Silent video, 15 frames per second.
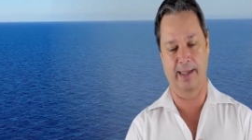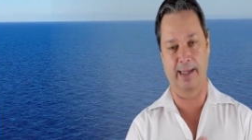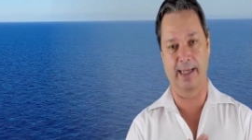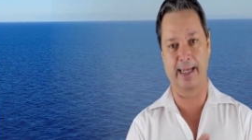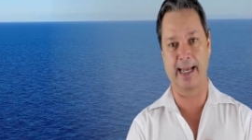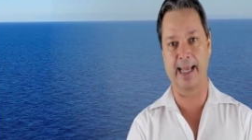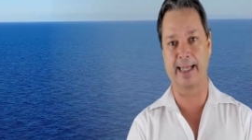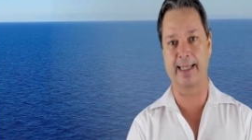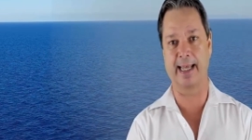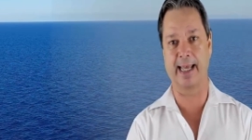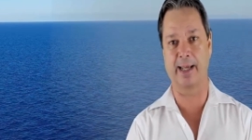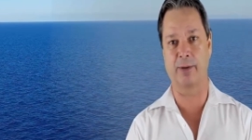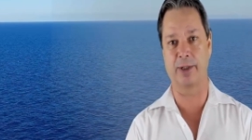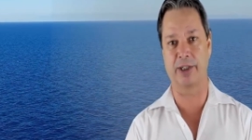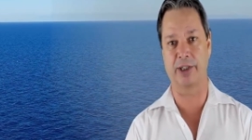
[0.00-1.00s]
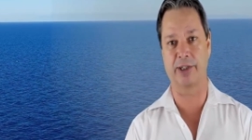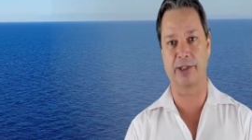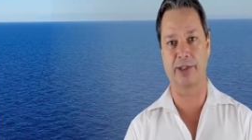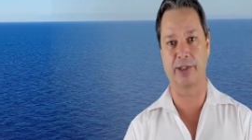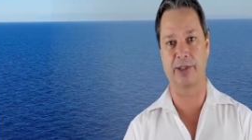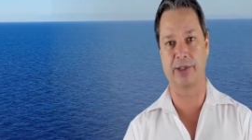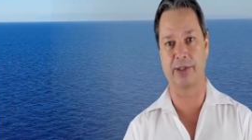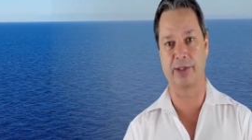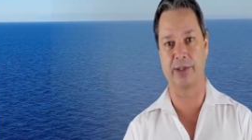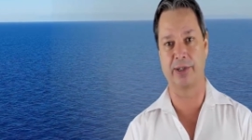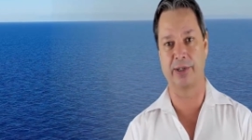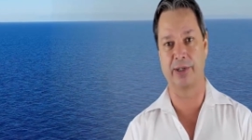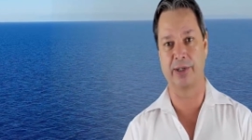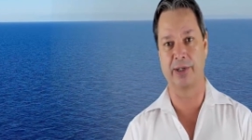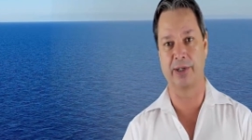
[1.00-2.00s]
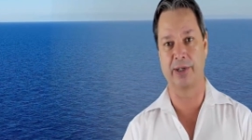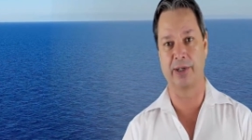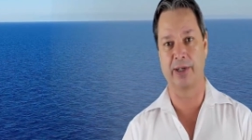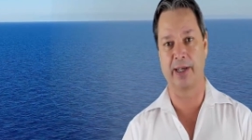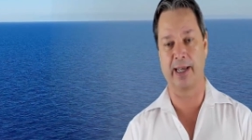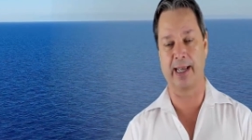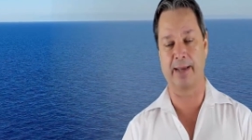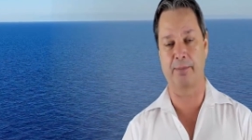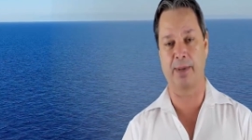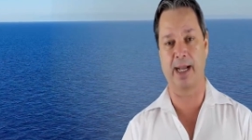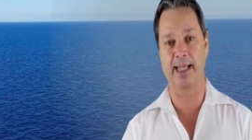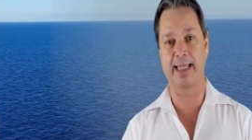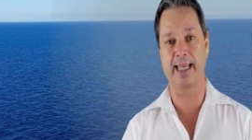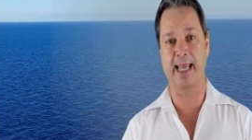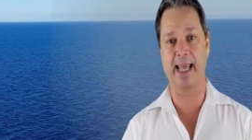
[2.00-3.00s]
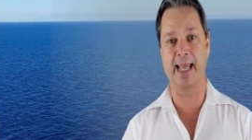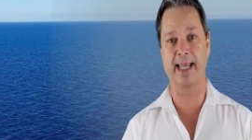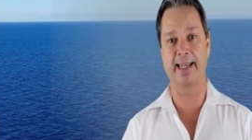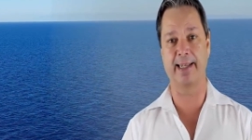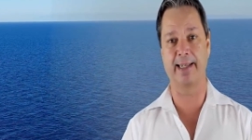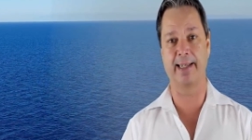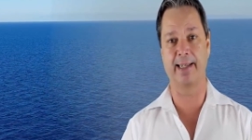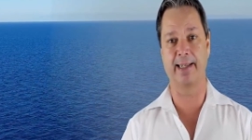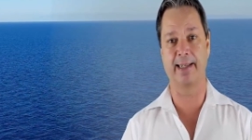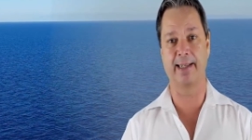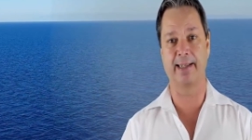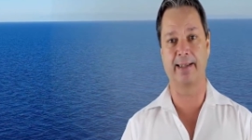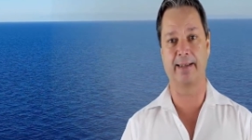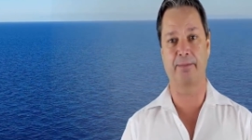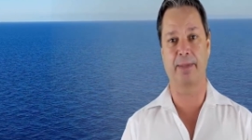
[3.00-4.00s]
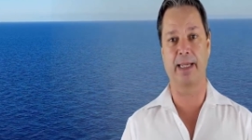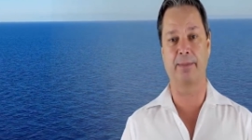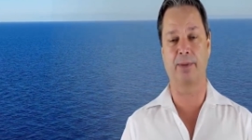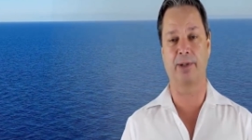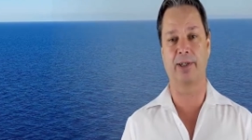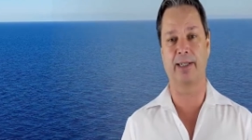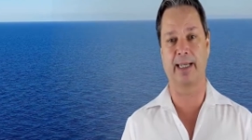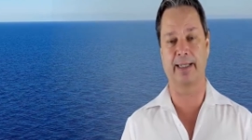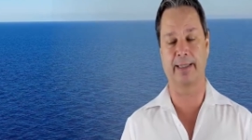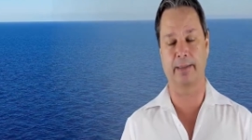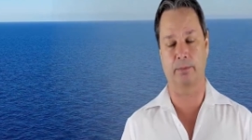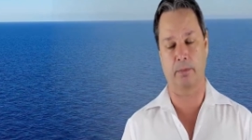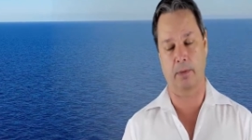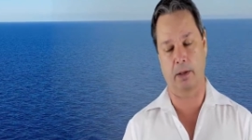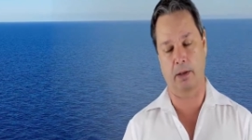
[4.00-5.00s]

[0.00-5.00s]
in eight languages. And by the end, people are like,